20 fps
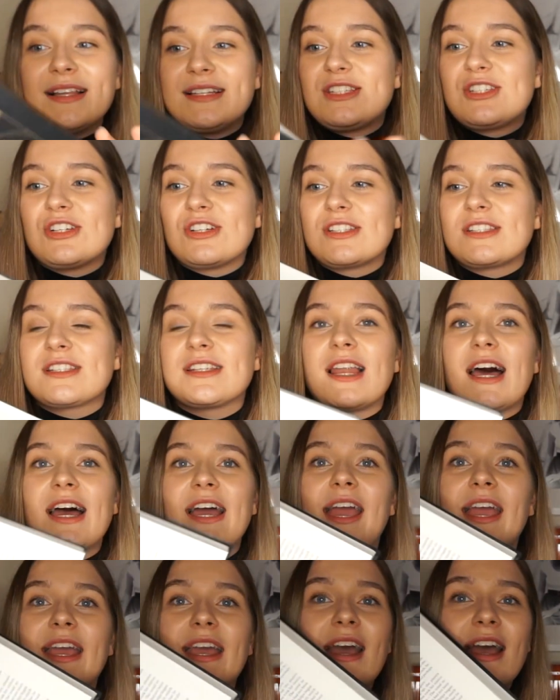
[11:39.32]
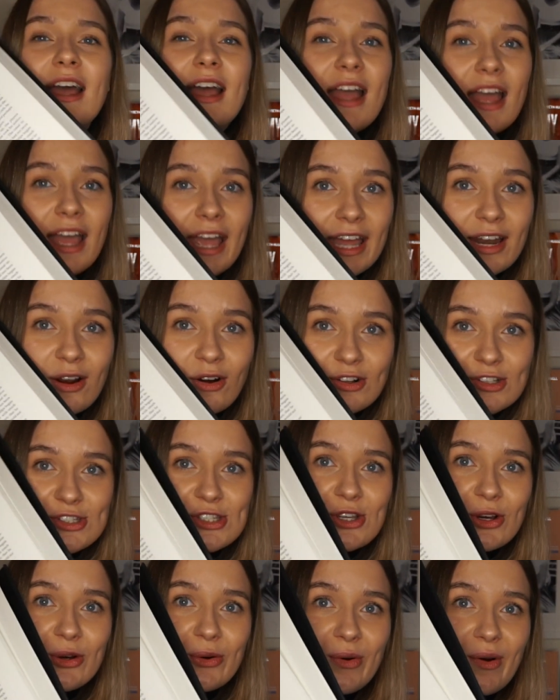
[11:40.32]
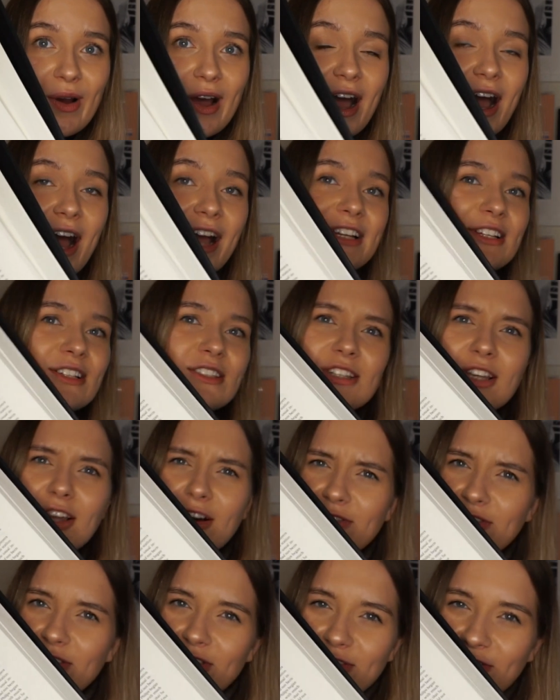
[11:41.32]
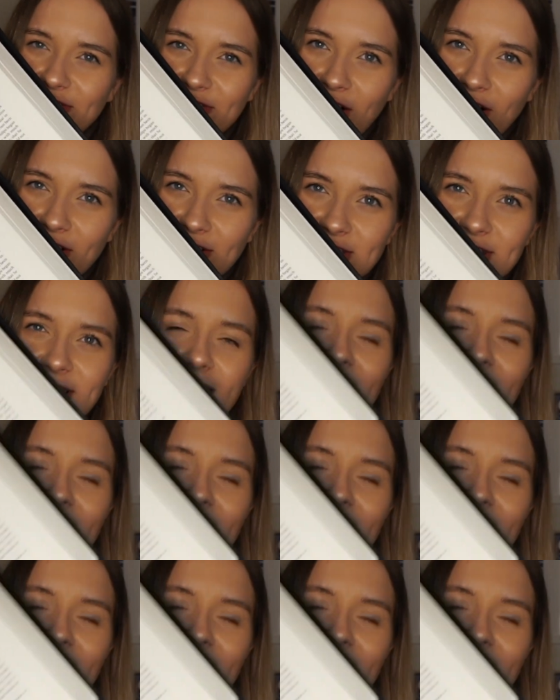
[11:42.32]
it's just like, it also, I just love the font